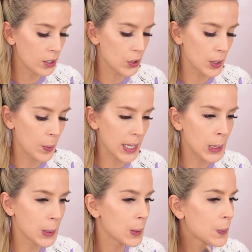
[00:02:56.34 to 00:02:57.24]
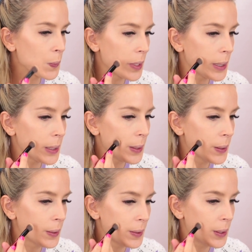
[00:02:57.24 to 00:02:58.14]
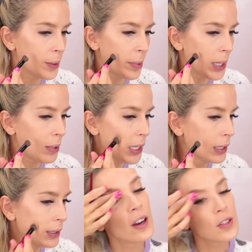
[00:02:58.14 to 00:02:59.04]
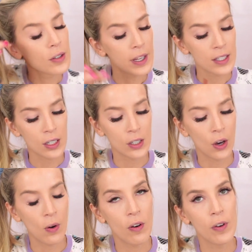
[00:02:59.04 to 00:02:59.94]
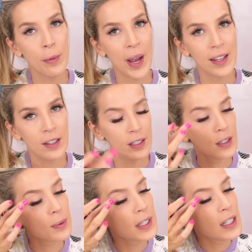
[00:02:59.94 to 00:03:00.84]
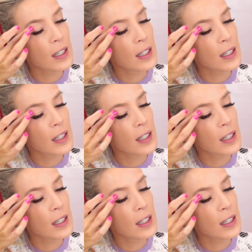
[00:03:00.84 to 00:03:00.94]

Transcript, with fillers: here's one right here, little baby. I also like to go over my lids with